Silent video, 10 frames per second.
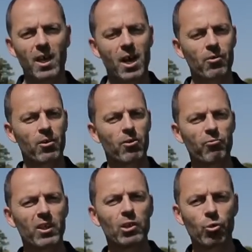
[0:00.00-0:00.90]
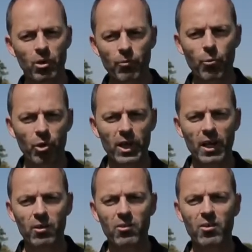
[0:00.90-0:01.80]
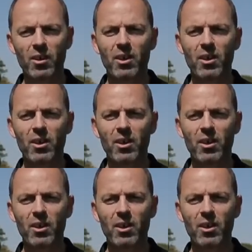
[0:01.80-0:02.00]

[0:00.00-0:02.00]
How did it feel doing the workouts?